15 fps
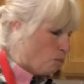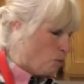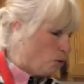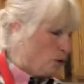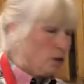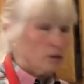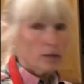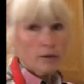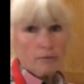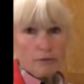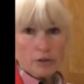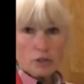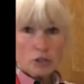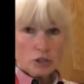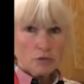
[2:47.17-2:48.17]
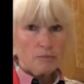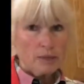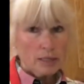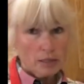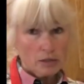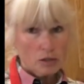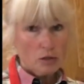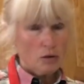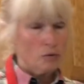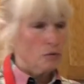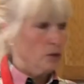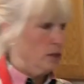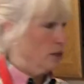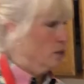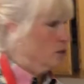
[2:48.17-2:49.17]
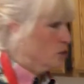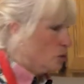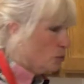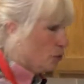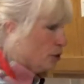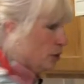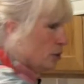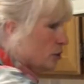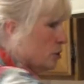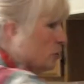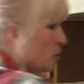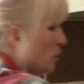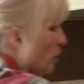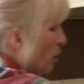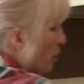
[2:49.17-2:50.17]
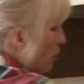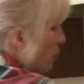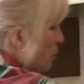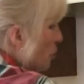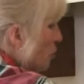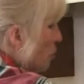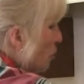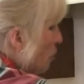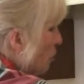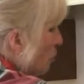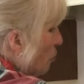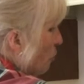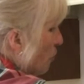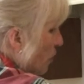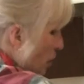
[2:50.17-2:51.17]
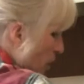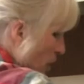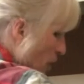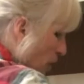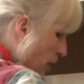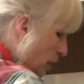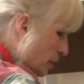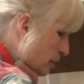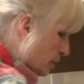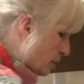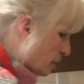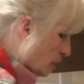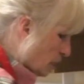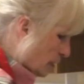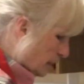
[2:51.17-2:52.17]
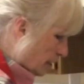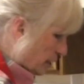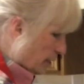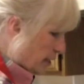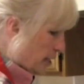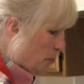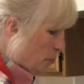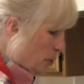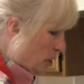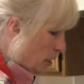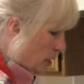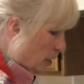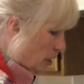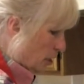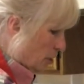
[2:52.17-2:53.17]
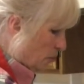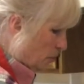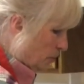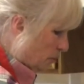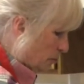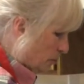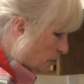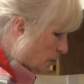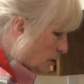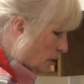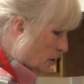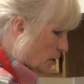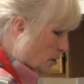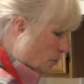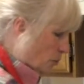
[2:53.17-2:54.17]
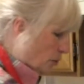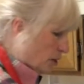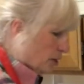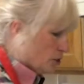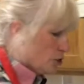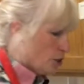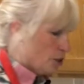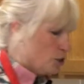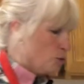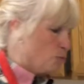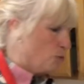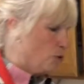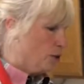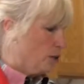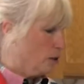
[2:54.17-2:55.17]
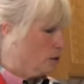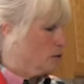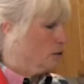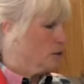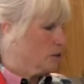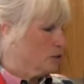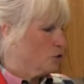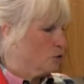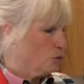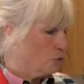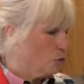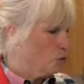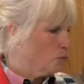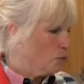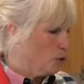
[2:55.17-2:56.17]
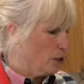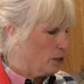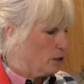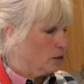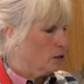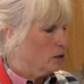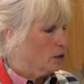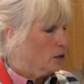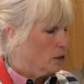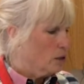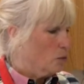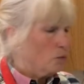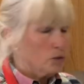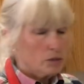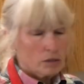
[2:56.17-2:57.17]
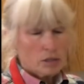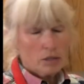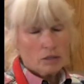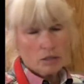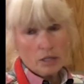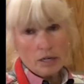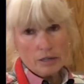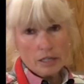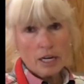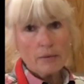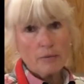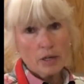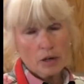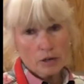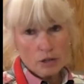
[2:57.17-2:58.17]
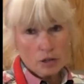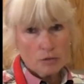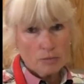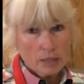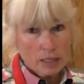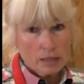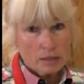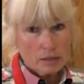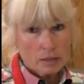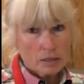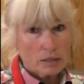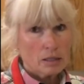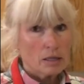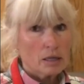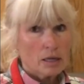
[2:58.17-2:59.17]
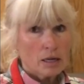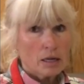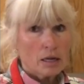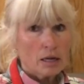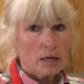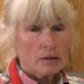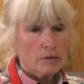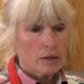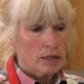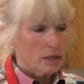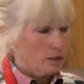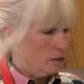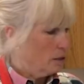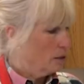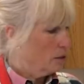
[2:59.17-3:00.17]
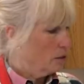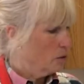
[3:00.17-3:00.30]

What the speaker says: boil them for 2 minutes only. So we're going to turn on our stove and just kind of keep an eye on them. When they start to boil to a full boil, we'll start timing our 2 minutes, and then